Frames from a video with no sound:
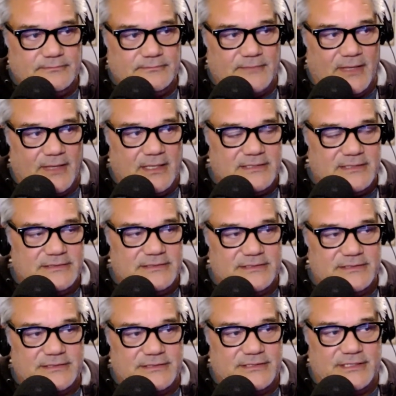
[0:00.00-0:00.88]
Because
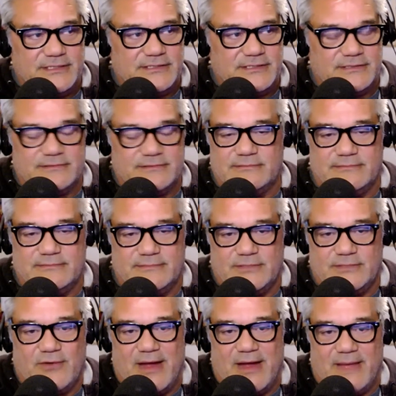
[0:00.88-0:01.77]
it's just
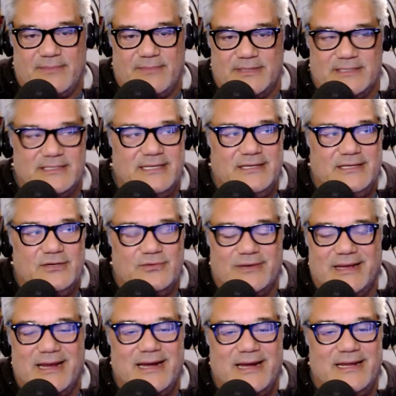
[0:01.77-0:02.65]
crap. It didn't do
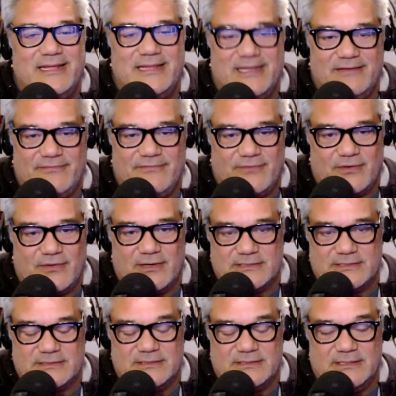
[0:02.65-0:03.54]
anything for
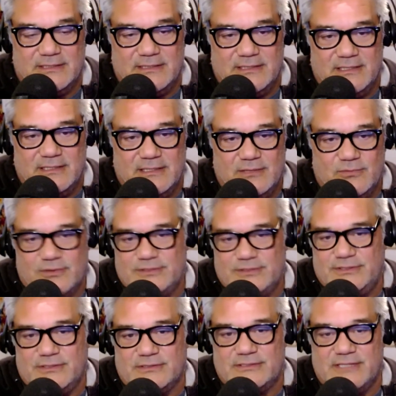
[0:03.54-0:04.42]
us. We're
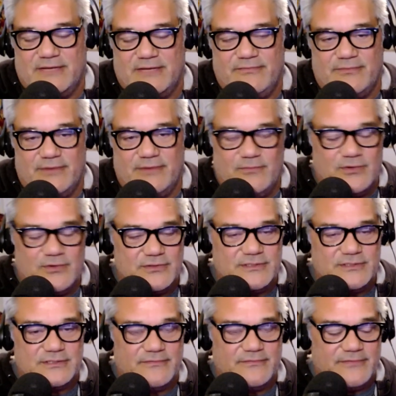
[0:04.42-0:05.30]
still suffering. We're
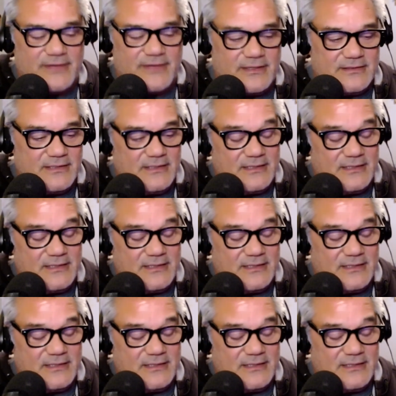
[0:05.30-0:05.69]
still fucked.